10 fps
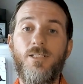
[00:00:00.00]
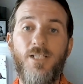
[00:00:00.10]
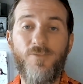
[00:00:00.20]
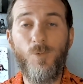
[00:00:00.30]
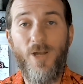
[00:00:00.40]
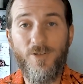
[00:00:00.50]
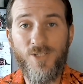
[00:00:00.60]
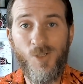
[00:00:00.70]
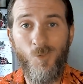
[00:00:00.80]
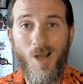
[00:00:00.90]
if the weather
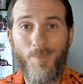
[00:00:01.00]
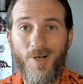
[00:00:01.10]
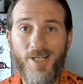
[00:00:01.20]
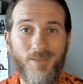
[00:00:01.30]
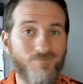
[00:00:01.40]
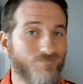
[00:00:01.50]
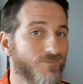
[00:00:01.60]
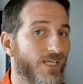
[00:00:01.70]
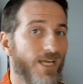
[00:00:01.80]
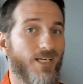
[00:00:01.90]
isn't cooperating,
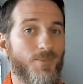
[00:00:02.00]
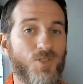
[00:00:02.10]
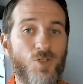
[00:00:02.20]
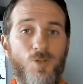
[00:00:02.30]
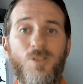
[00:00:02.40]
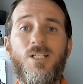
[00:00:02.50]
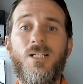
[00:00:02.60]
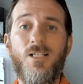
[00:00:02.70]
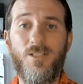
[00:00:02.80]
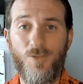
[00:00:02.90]
head up to
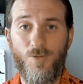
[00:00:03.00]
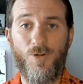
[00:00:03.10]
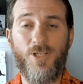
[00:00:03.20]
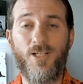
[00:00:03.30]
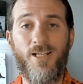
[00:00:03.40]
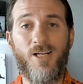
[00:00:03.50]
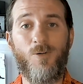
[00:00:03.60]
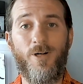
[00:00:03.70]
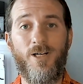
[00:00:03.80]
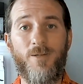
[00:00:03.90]
North Carolina
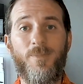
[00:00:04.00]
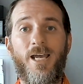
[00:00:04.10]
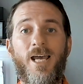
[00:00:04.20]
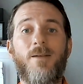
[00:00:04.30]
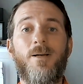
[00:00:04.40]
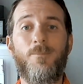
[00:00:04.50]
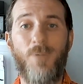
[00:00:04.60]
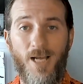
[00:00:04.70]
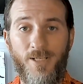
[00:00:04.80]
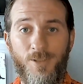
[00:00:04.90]
Aquarium at
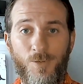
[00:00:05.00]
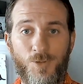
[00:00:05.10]
Pine Knoll